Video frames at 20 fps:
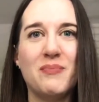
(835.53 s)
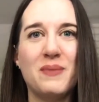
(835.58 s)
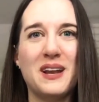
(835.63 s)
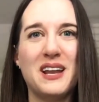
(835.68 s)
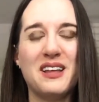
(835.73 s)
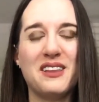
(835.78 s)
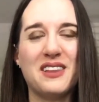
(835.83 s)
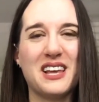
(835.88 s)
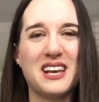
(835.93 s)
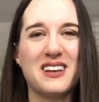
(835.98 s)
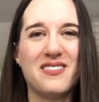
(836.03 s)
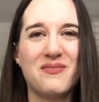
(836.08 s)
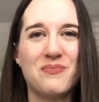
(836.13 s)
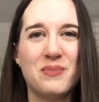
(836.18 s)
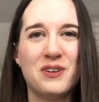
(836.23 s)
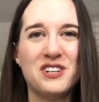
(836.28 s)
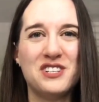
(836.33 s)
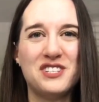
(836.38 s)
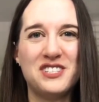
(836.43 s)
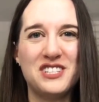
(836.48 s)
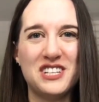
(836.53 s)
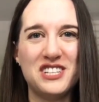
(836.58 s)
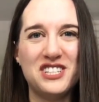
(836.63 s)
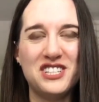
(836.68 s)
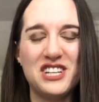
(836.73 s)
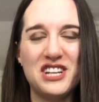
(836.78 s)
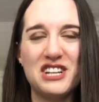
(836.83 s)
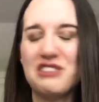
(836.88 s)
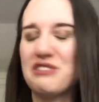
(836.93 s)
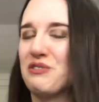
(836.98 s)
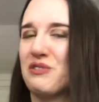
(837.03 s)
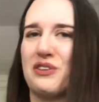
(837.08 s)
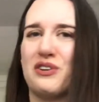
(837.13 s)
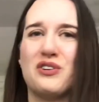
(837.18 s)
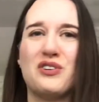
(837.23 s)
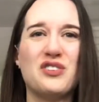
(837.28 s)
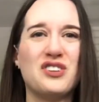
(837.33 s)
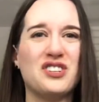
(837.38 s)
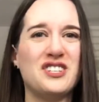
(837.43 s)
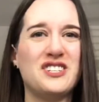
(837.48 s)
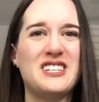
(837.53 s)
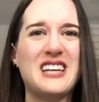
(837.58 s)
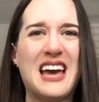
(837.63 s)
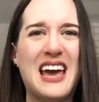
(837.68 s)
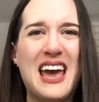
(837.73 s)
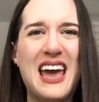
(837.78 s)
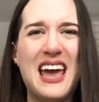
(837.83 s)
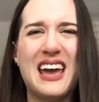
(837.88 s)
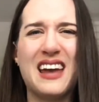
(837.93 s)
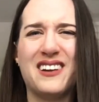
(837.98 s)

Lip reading: but it like persisted through the whole day,